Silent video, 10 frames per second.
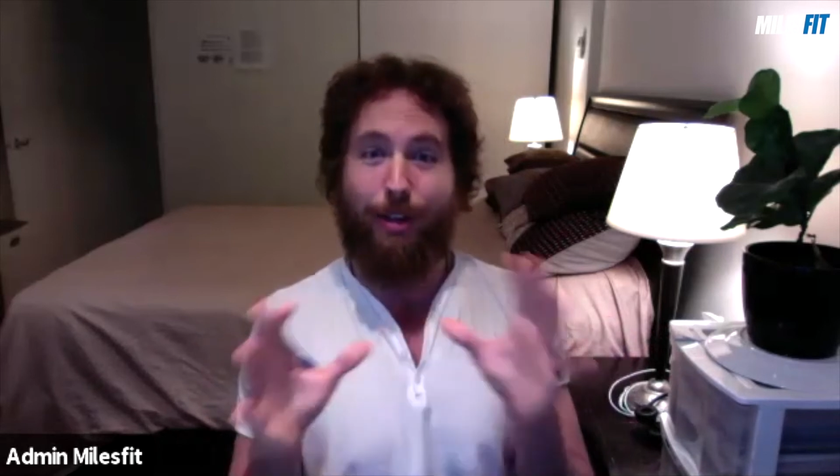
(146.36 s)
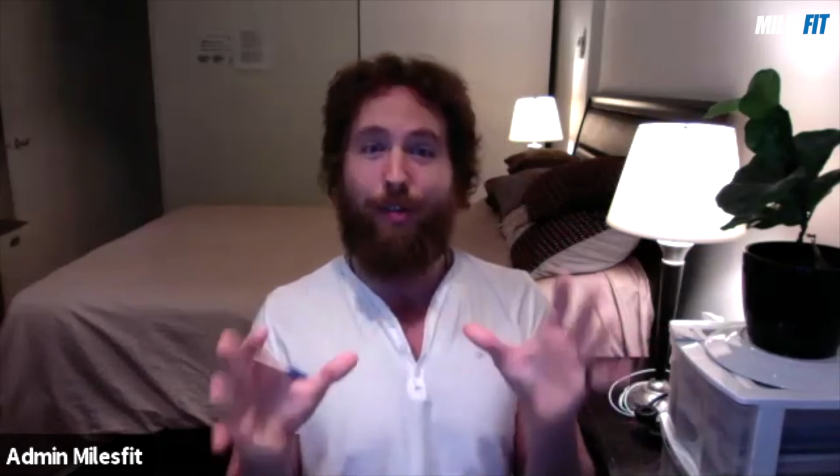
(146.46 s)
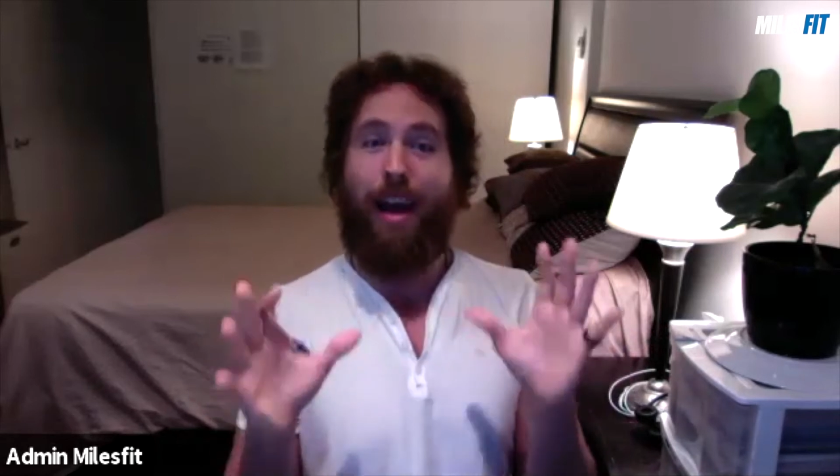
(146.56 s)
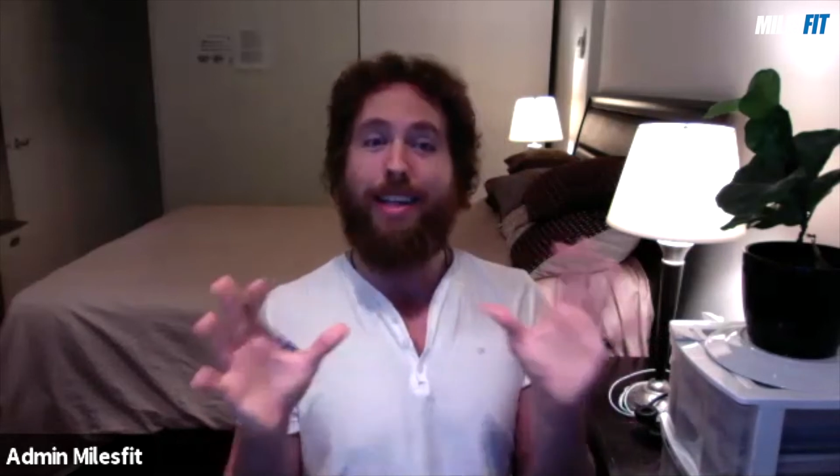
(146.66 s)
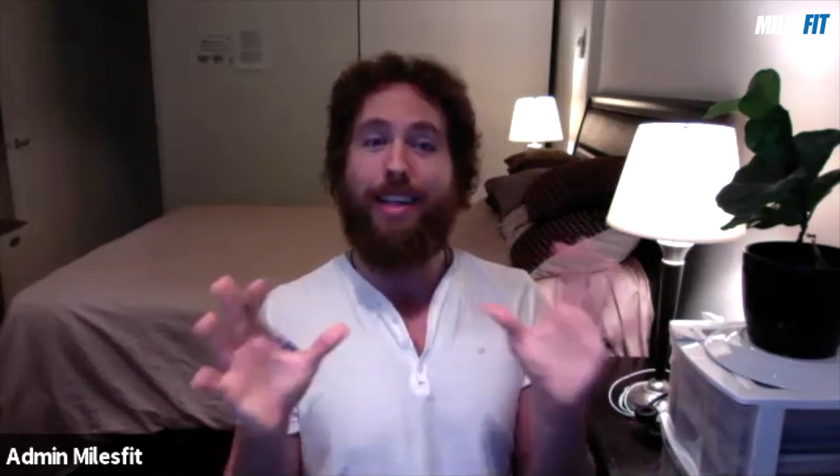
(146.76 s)

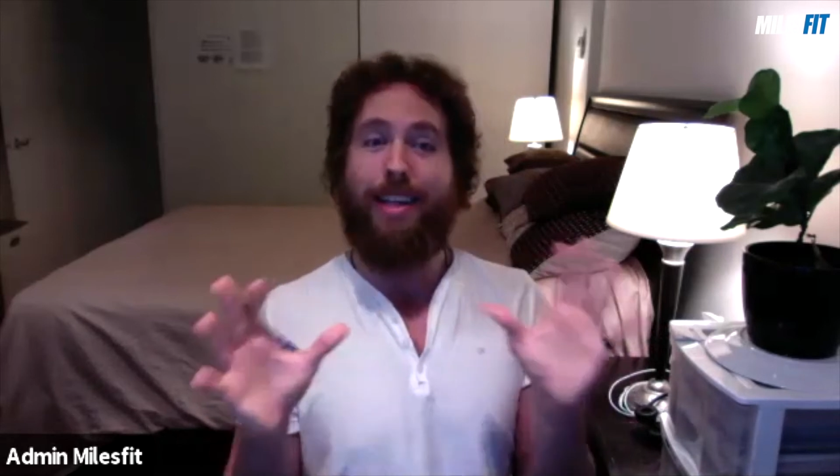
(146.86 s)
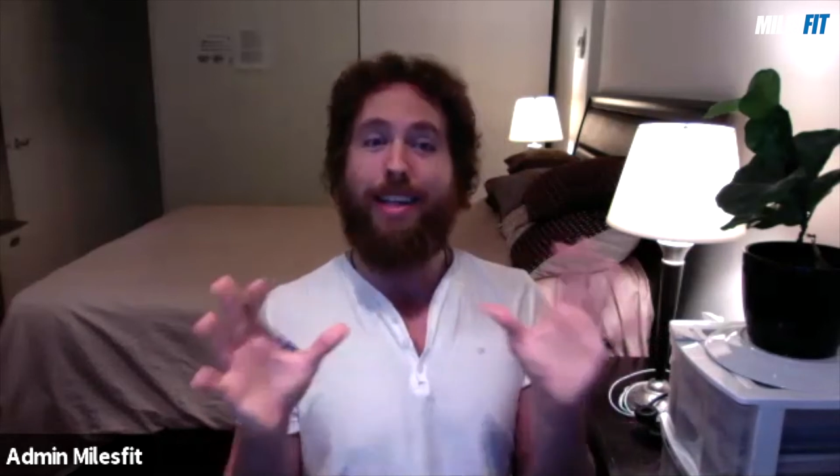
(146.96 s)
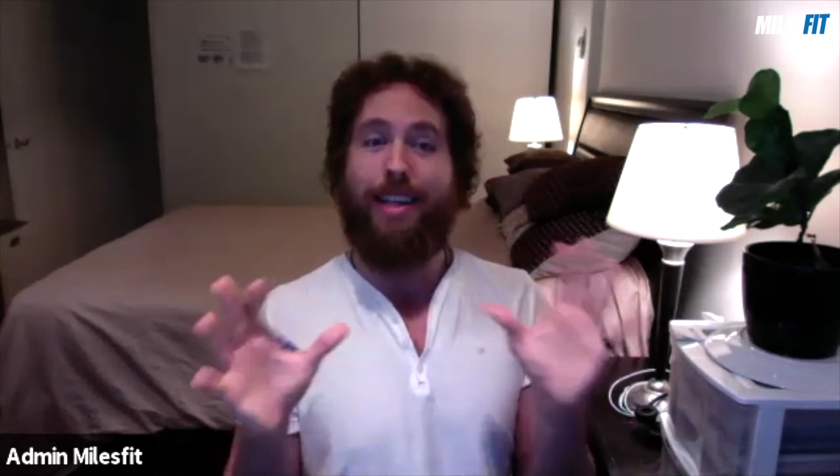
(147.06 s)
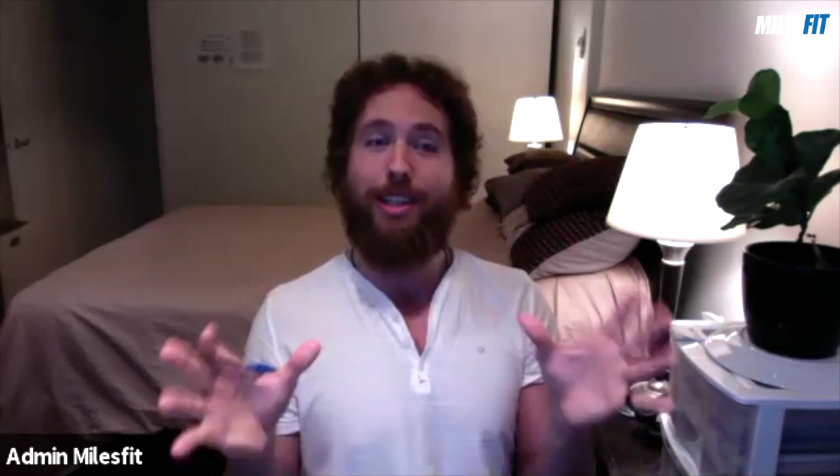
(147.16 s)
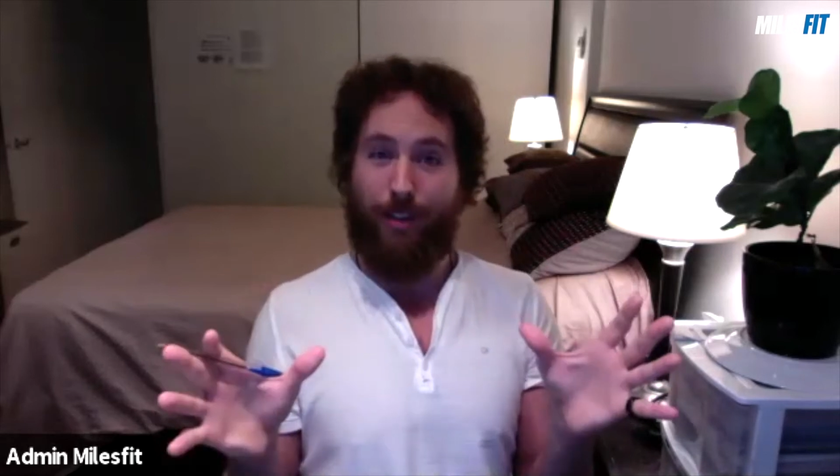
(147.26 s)
That's a
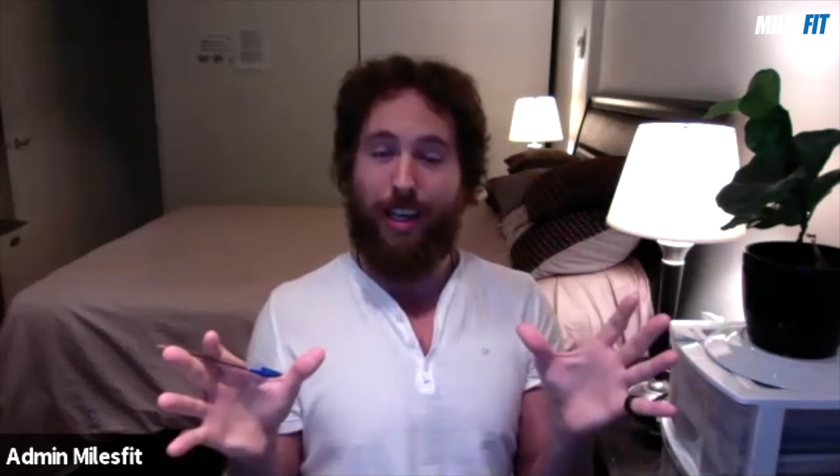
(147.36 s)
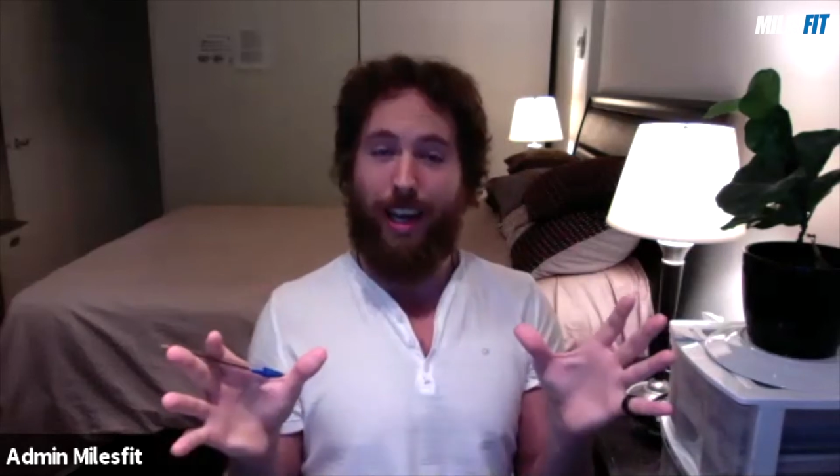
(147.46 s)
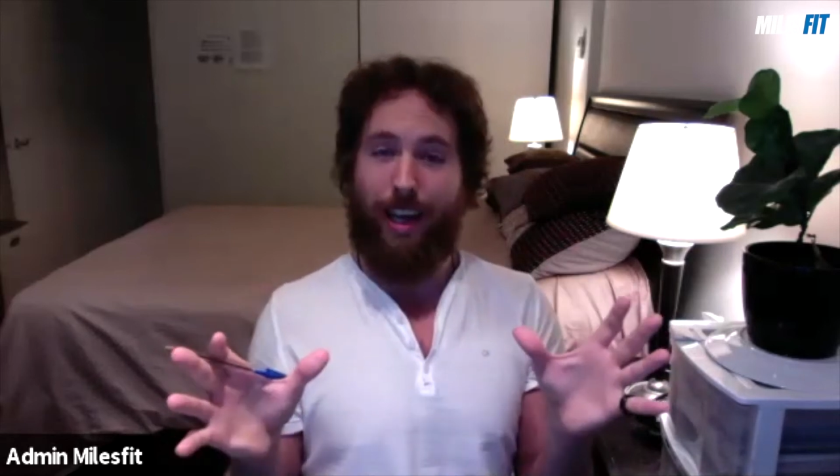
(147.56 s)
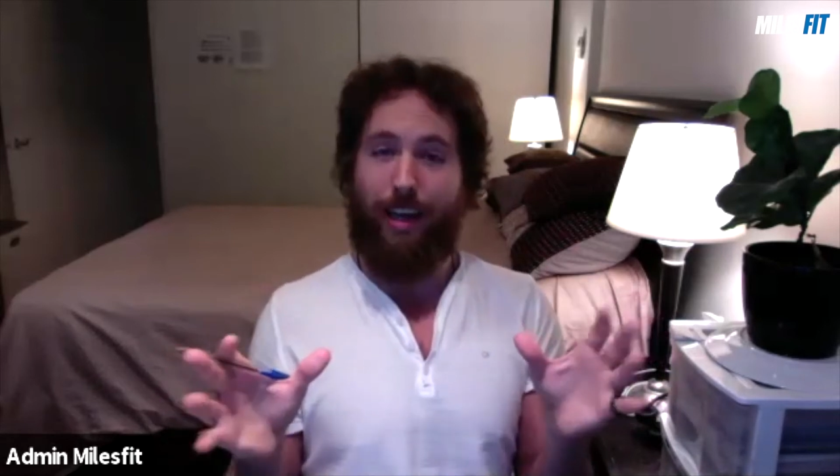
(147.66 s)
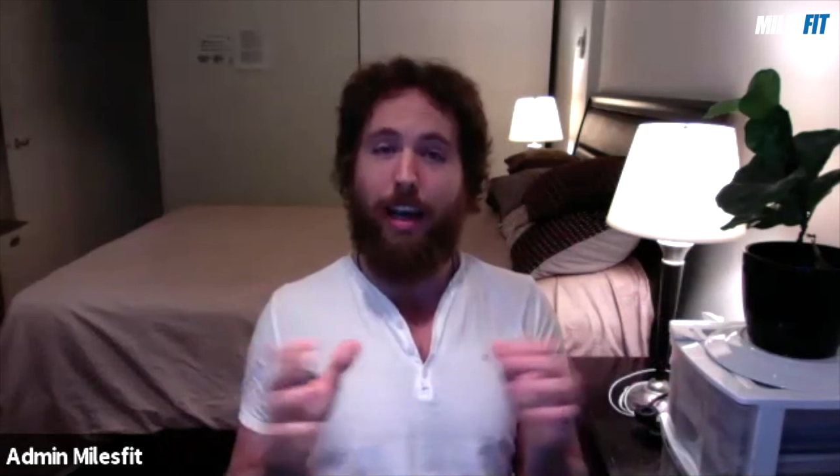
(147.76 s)
fancy way of
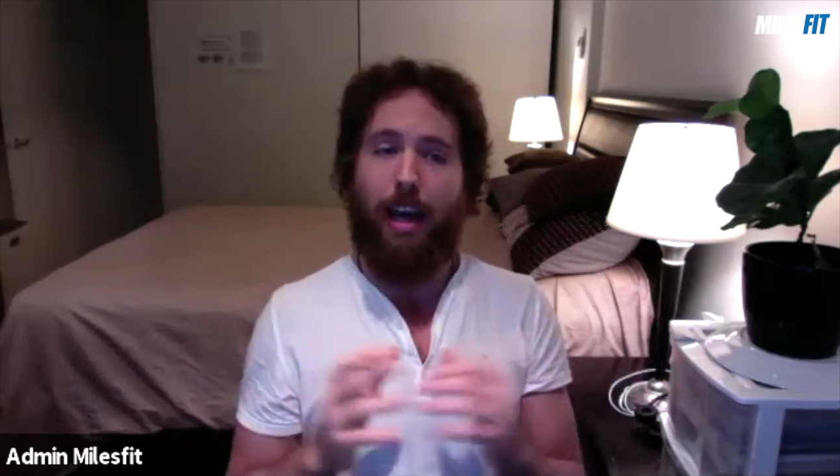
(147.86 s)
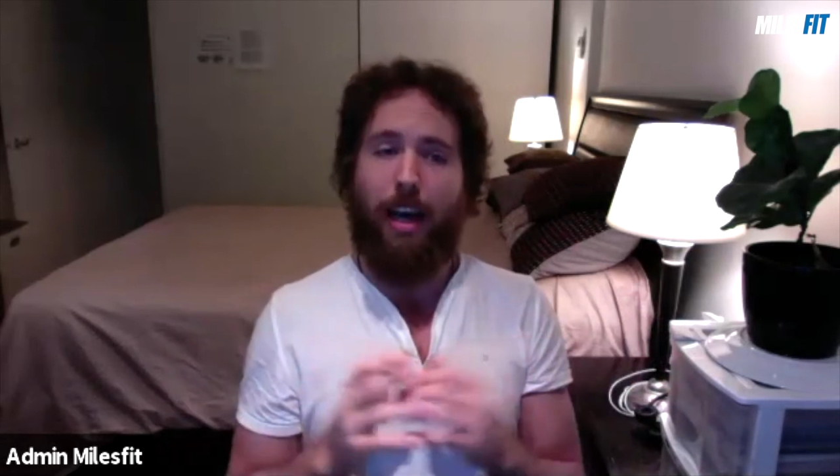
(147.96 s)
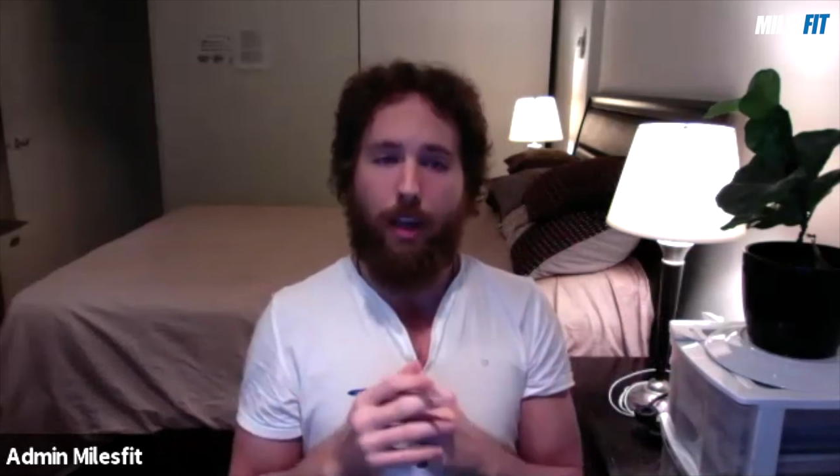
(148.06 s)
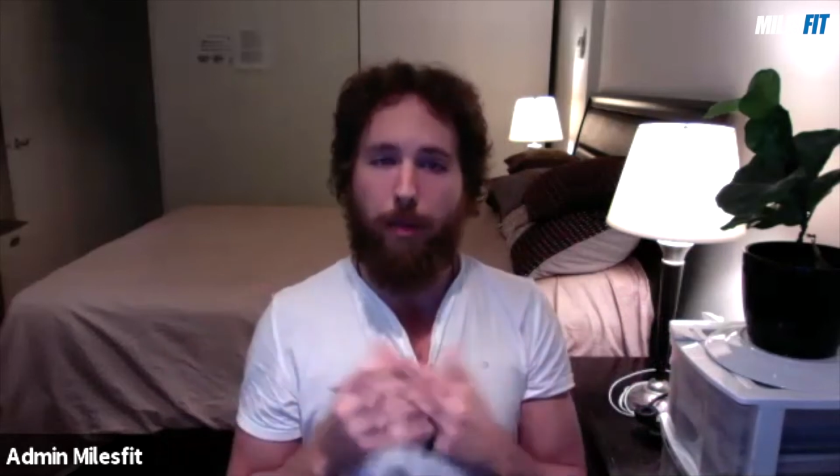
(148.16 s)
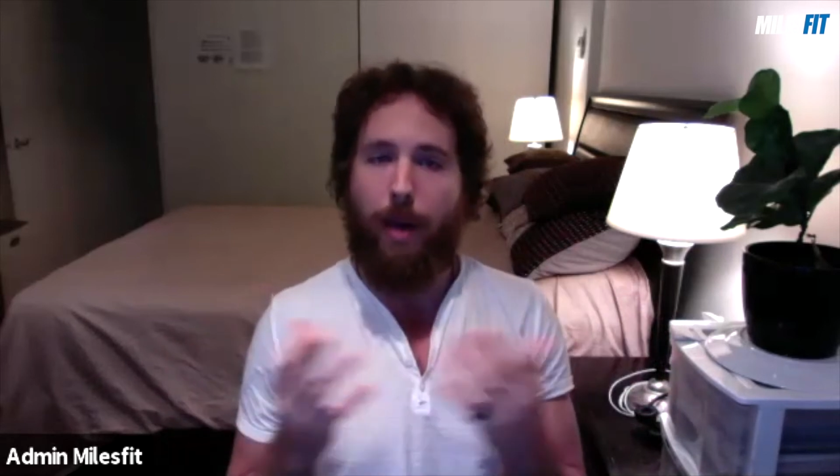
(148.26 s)
saying